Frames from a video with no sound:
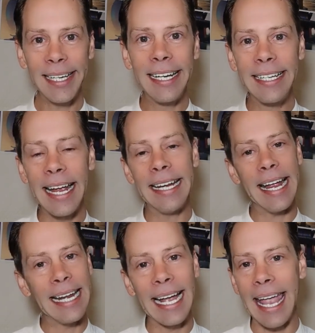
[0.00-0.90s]

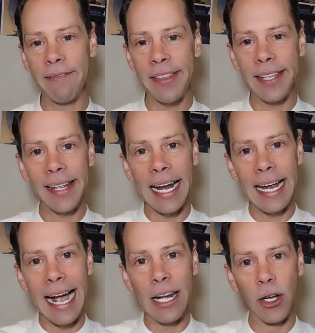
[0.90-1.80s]
it like everything that
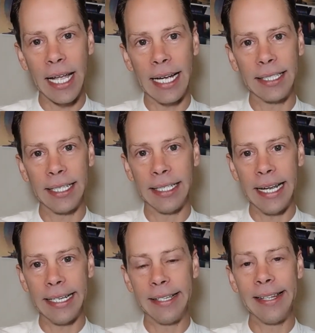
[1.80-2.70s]
I look at,
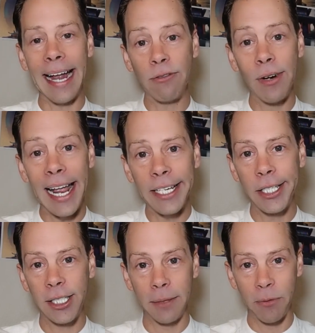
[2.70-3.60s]
that
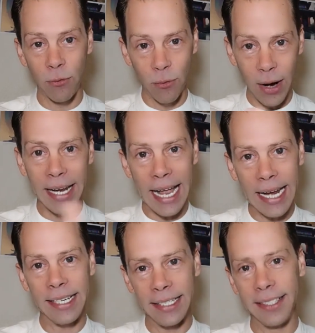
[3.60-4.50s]
relationship
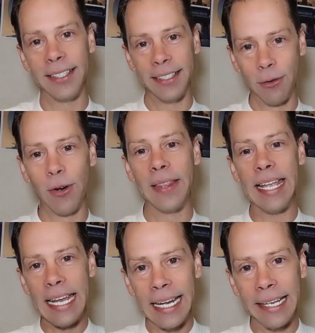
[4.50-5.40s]
again is the
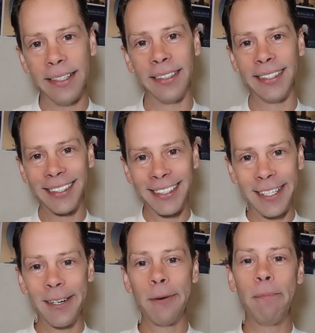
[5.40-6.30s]
healing
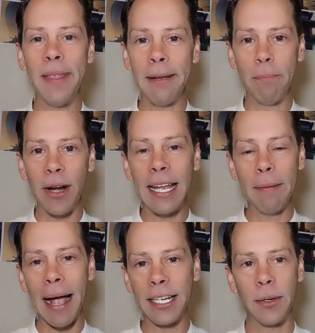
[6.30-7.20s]
thing, bringing
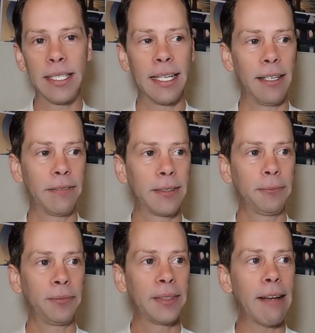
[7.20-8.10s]
back to itself.
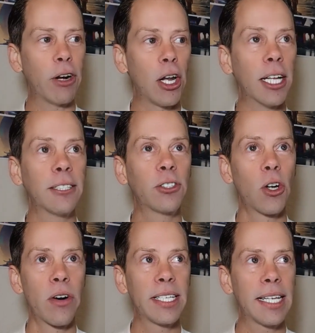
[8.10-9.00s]
They've got lots of
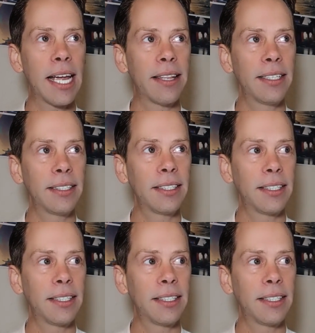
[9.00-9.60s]
stories together.